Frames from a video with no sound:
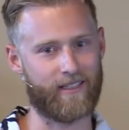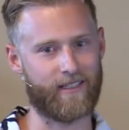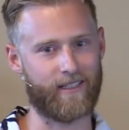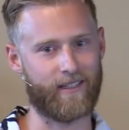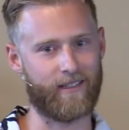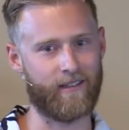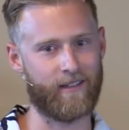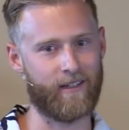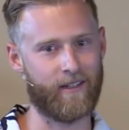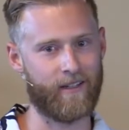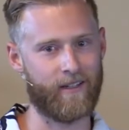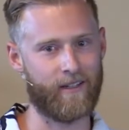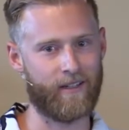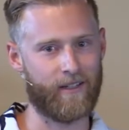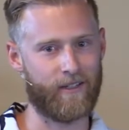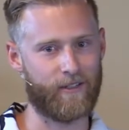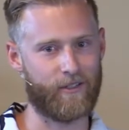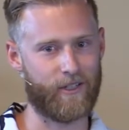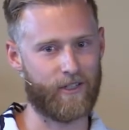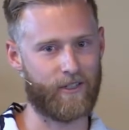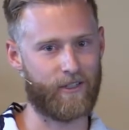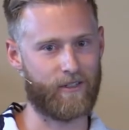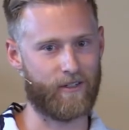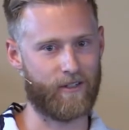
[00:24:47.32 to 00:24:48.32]
and
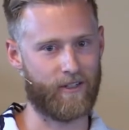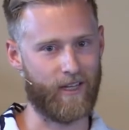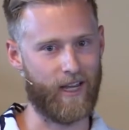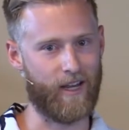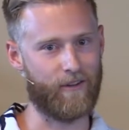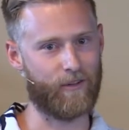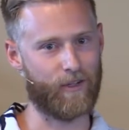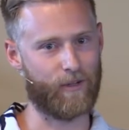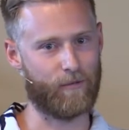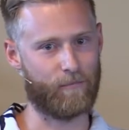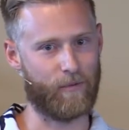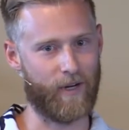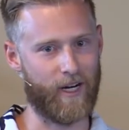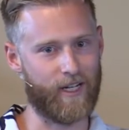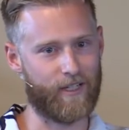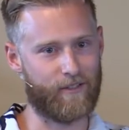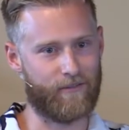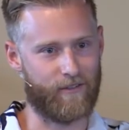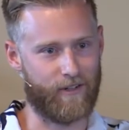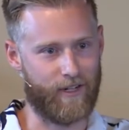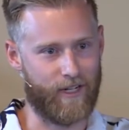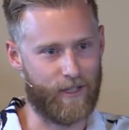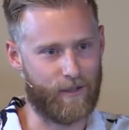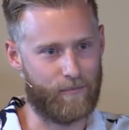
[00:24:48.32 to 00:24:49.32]
just your love and embrace
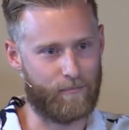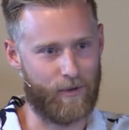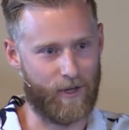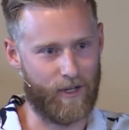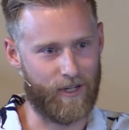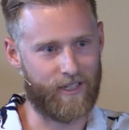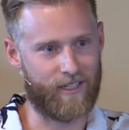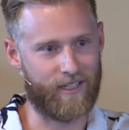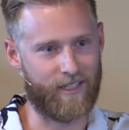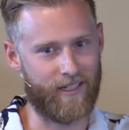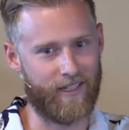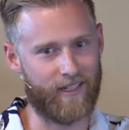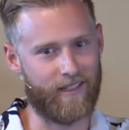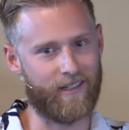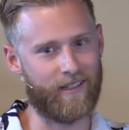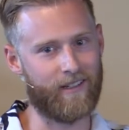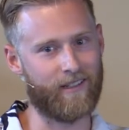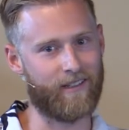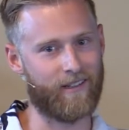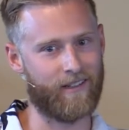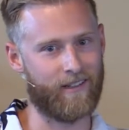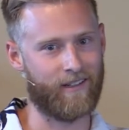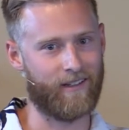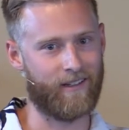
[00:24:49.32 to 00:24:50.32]
for each person
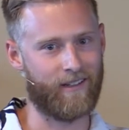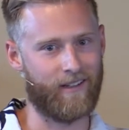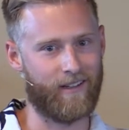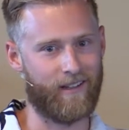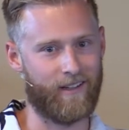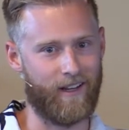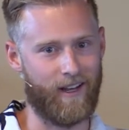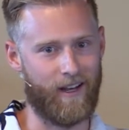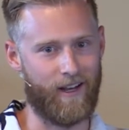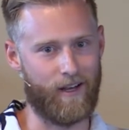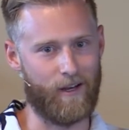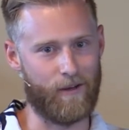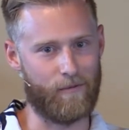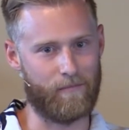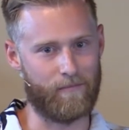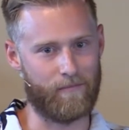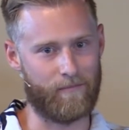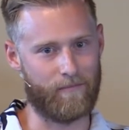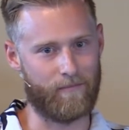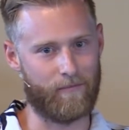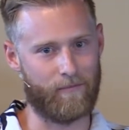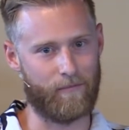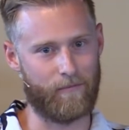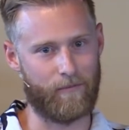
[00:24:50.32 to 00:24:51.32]
and
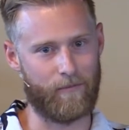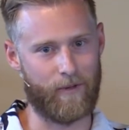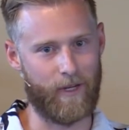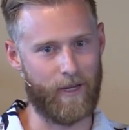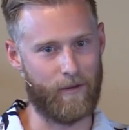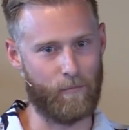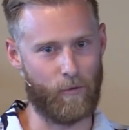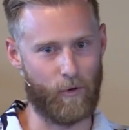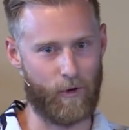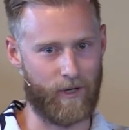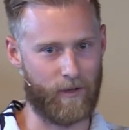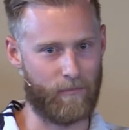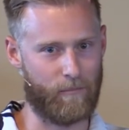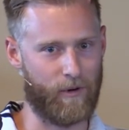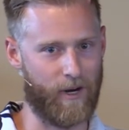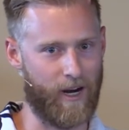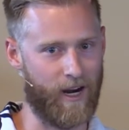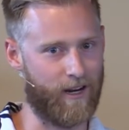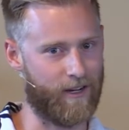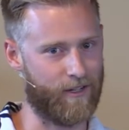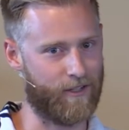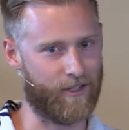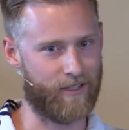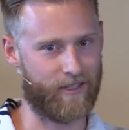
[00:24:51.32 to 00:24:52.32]
in morning
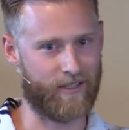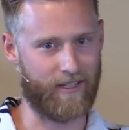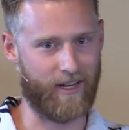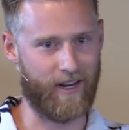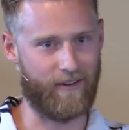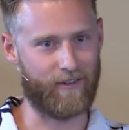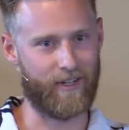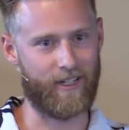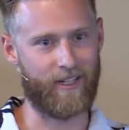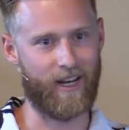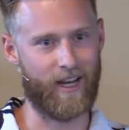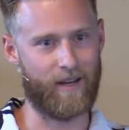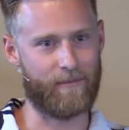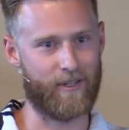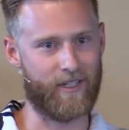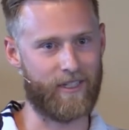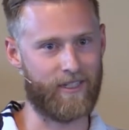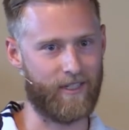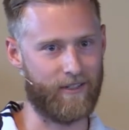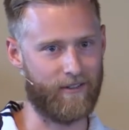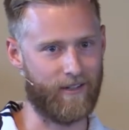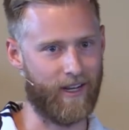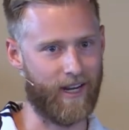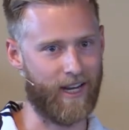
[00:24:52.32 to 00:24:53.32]
prayer and just every time I
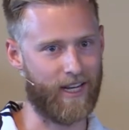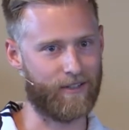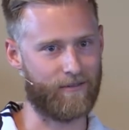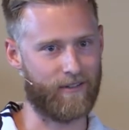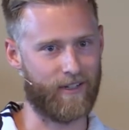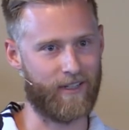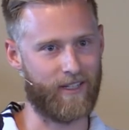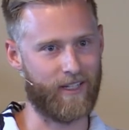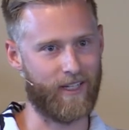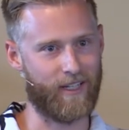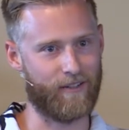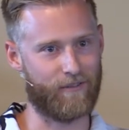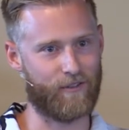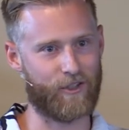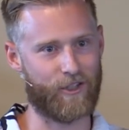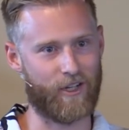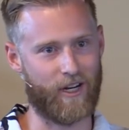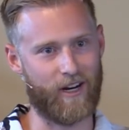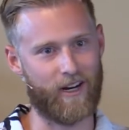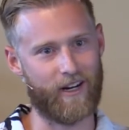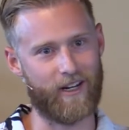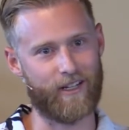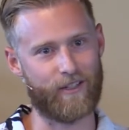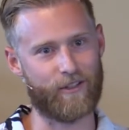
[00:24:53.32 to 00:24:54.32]
see you guys, when I think of
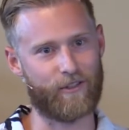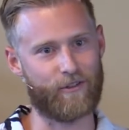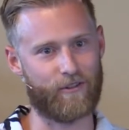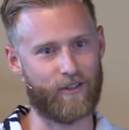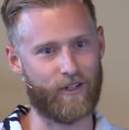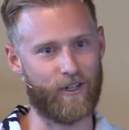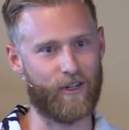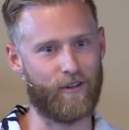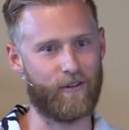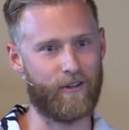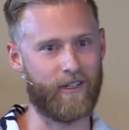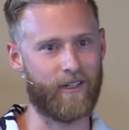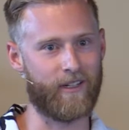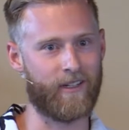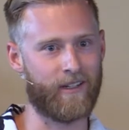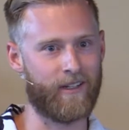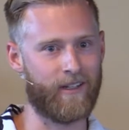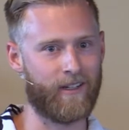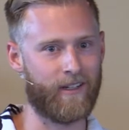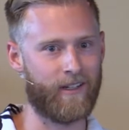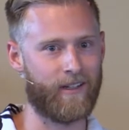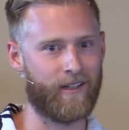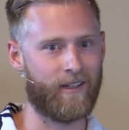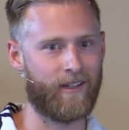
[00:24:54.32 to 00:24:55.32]
Sherry and True
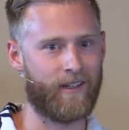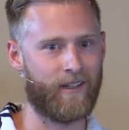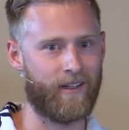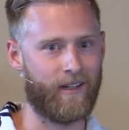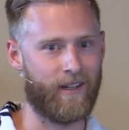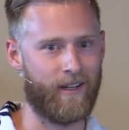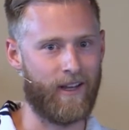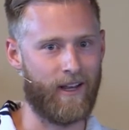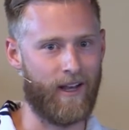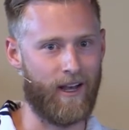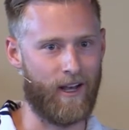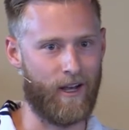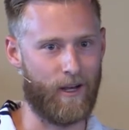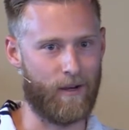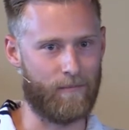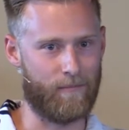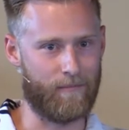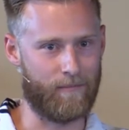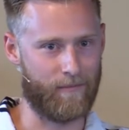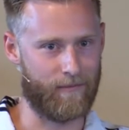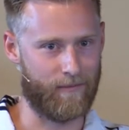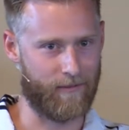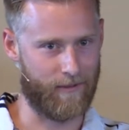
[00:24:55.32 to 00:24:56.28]
and